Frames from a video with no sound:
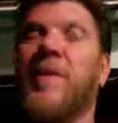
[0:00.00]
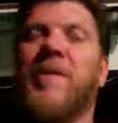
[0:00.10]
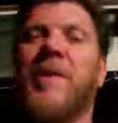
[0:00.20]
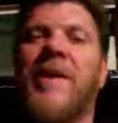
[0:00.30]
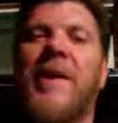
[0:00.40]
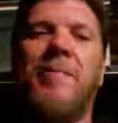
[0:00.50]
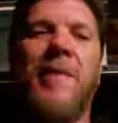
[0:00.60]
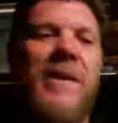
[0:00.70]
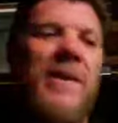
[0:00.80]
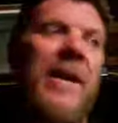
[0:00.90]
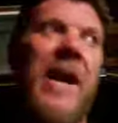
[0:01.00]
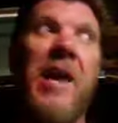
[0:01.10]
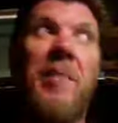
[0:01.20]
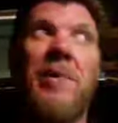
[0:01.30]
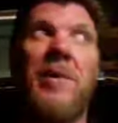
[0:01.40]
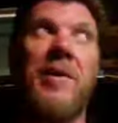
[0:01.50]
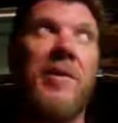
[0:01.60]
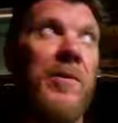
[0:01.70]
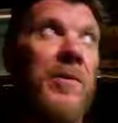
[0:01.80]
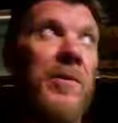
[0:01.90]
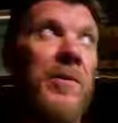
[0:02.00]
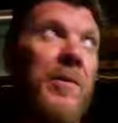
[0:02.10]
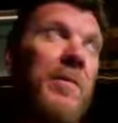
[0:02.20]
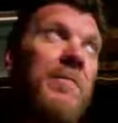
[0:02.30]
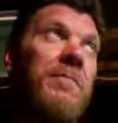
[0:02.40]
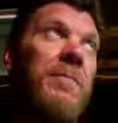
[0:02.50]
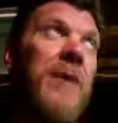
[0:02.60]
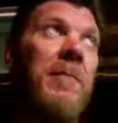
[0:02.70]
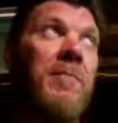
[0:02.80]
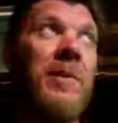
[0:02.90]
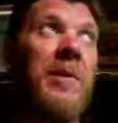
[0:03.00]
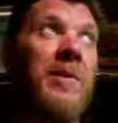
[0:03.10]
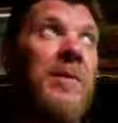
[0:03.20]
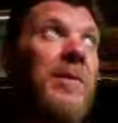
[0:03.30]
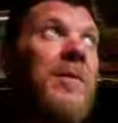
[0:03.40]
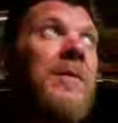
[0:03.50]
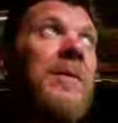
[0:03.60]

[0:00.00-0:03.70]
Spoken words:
You cannot be apolitical or non-political.